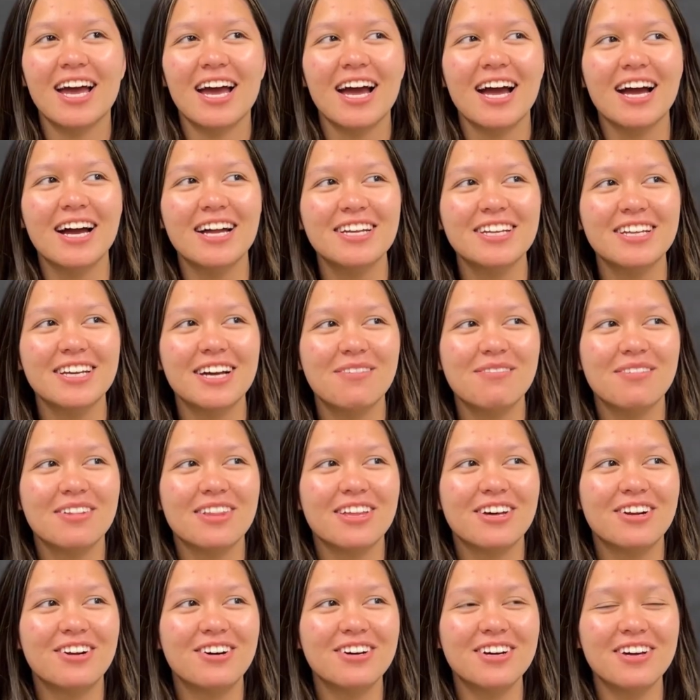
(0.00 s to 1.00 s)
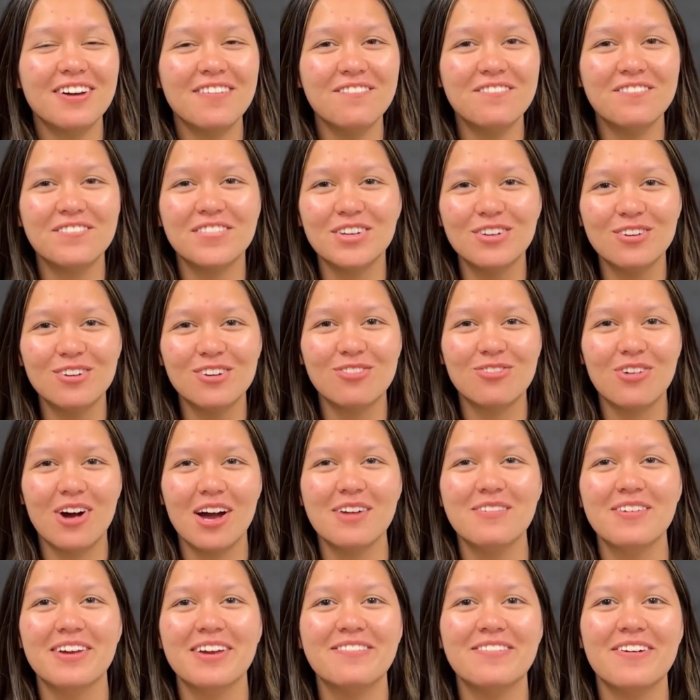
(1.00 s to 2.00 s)
Annie, I'm a little confused why
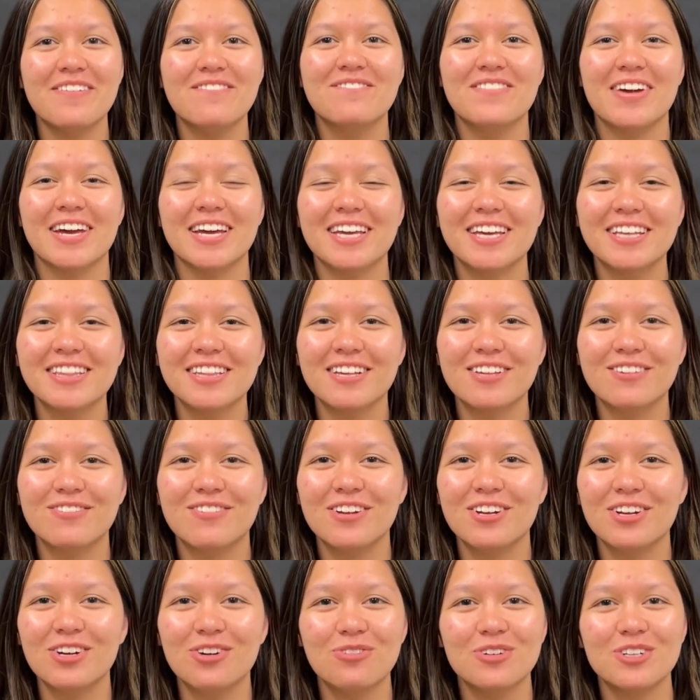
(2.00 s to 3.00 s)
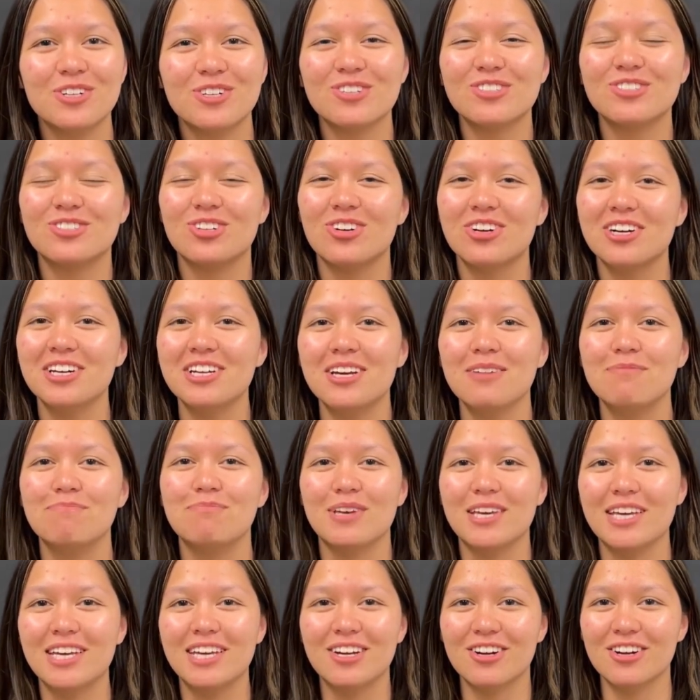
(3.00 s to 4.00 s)
I'm even making this video when you're still gonna
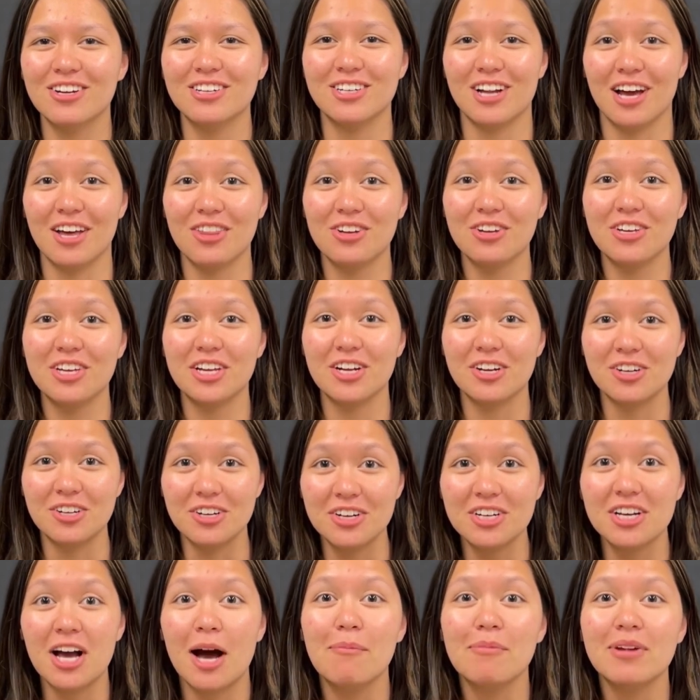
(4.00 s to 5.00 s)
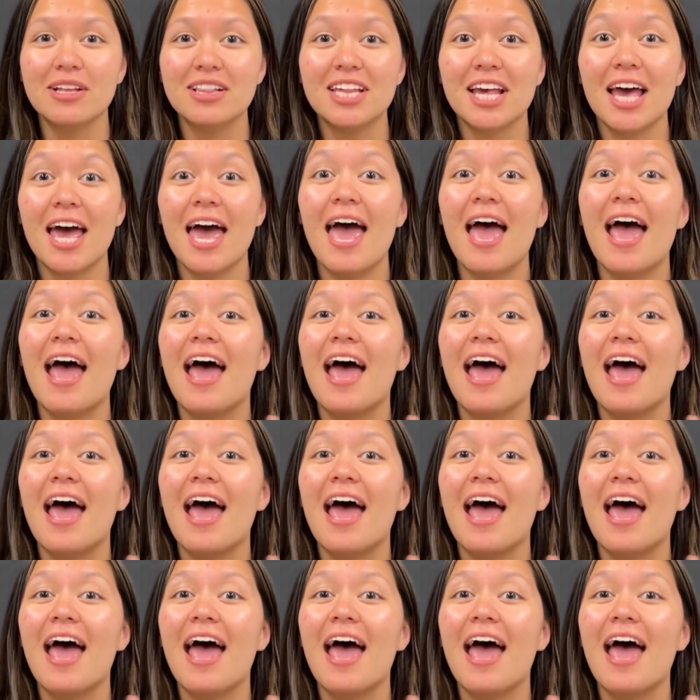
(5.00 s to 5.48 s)
be here another year coming to